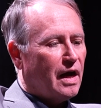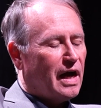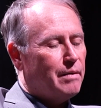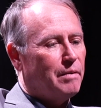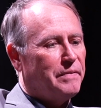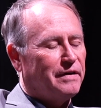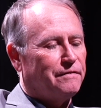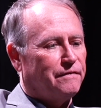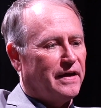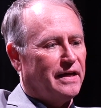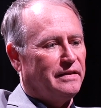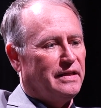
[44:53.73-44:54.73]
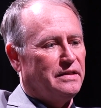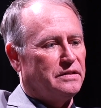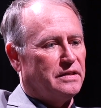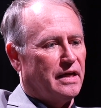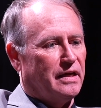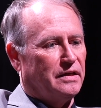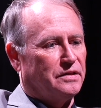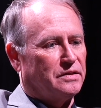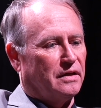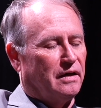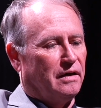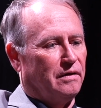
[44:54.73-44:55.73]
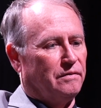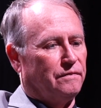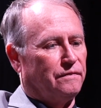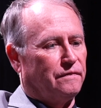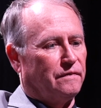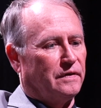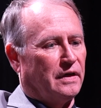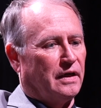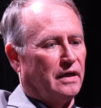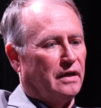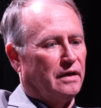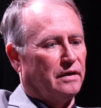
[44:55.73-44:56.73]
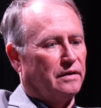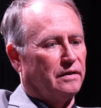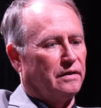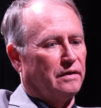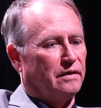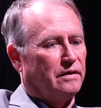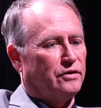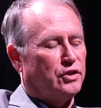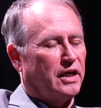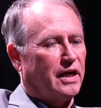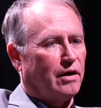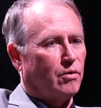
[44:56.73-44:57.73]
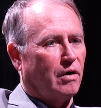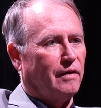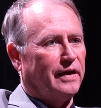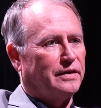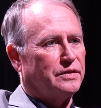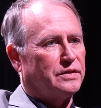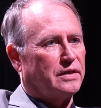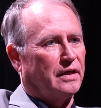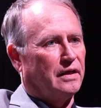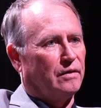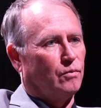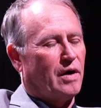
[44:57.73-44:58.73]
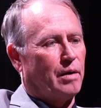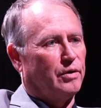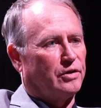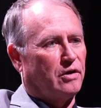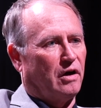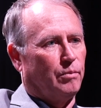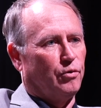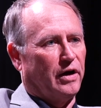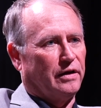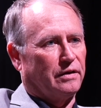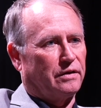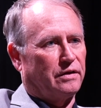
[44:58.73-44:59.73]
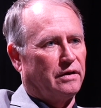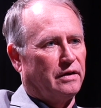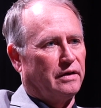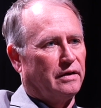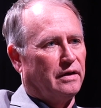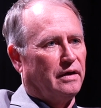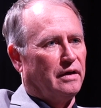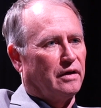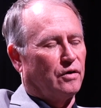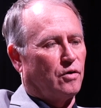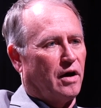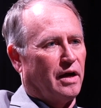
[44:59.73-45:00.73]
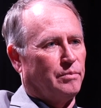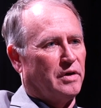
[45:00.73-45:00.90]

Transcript: I'm a big fan these days of uh, J K Rowling's uh, Robert Galbraith crime